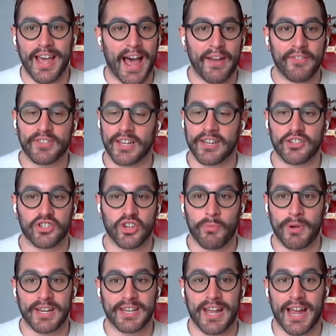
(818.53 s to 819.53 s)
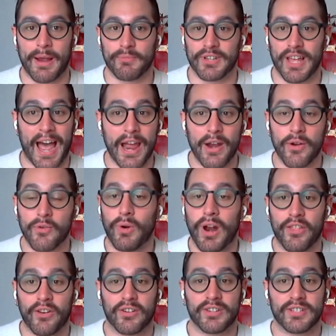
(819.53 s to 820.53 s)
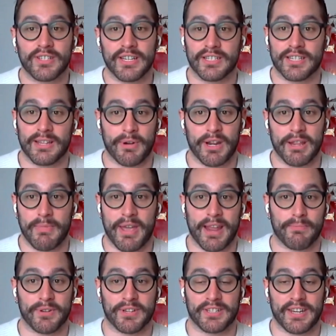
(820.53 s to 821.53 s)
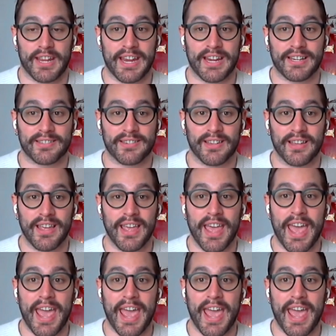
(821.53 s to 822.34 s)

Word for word: I've said so many times, I'd rather see somebody make mistakes